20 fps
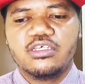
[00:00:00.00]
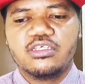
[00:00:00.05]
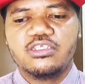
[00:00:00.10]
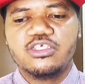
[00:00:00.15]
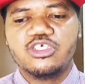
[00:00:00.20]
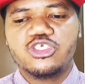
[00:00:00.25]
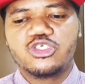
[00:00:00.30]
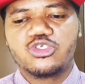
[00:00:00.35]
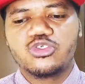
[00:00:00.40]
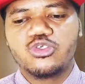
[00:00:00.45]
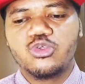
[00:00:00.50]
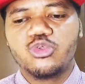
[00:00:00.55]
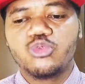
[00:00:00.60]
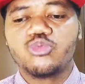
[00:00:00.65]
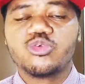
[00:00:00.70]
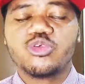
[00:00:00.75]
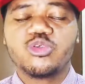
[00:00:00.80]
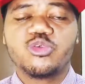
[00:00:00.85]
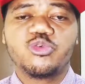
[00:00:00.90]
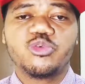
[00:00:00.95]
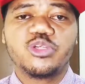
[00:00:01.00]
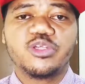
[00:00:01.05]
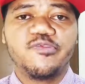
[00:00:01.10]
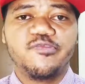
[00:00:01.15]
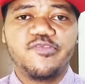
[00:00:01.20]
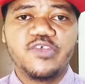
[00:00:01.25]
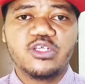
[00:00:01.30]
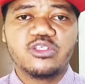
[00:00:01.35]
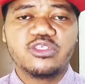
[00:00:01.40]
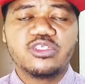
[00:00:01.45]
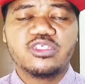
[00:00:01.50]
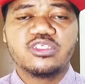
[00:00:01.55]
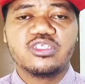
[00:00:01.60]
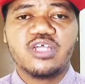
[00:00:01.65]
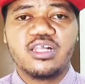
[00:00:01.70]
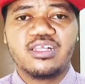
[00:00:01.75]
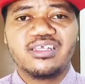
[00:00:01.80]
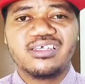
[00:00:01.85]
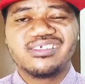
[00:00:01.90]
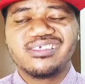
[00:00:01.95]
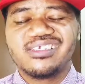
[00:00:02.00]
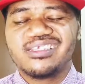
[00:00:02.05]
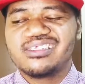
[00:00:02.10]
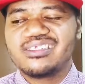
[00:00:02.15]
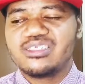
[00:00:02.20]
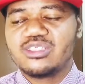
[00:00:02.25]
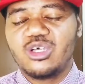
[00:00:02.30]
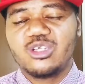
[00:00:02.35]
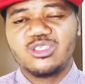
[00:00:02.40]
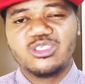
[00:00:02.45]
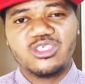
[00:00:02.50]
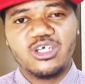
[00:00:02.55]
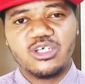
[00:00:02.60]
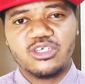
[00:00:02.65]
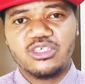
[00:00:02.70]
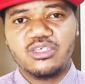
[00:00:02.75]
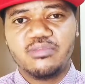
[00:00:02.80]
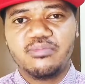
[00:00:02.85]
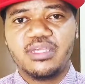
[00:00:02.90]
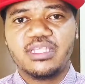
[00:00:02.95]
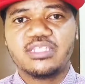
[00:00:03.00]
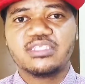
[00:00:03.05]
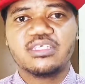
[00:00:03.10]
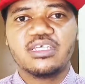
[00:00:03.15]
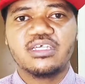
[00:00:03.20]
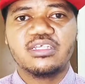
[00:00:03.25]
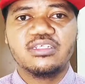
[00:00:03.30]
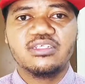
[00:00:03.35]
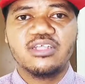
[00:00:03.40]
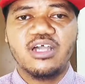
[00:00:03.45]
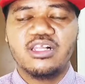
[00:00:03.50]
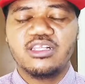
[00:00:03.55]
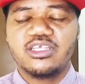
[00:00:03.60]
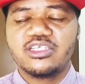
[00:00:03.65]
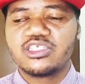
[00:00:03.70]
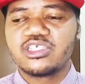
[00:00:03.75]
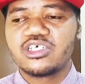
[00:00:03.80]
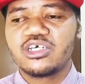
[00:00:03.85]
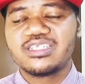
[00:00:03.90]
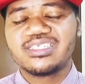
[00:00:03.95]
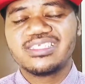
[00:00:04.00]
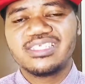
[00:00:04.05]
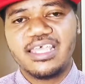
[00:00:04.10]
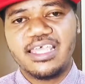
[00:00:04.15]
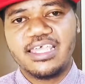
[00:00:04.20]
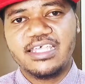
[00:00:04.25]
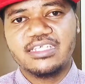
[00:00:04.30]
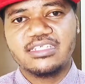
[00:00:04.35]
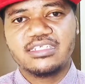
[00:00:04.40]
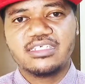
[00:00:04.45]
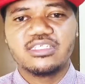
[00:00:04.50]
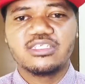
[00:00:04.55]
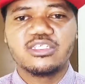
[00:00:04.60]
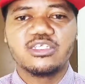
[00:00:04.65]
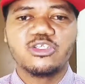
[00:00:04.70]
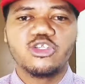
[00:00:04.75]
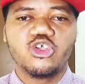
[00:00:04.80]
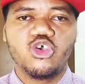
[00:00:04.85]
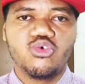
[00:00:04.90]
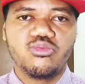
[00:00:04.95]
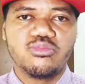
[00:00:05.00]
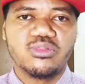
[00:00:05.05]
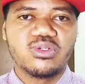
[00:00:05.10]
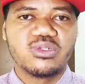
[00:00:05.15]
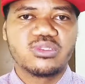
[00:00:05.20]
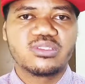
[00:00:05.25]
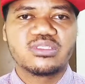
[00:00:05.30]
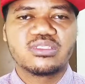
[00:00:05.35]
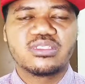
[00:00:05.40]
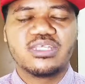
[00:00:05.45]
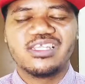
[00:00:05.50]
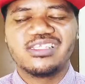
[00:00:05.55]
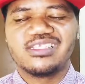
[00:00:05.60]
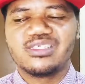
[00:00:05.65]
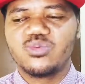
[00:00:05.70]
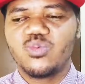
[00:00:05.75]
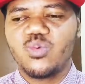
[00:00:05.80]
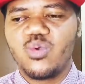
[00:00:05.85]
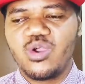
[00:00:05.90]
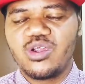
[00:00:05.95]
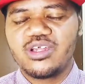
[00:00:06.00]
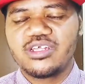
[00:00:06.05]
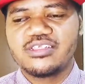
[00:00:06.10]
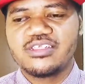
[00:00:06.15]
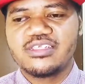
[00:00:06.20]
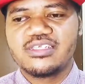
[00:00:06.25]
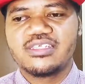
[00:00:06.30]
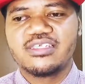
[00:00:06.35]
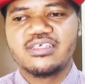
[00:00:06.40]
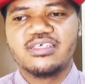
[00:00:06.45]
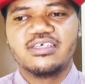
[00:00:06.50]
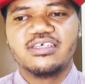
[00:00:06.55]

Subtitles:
This school will reveal the knowledge that is undocumented, knowledge contained in the notebooks that words,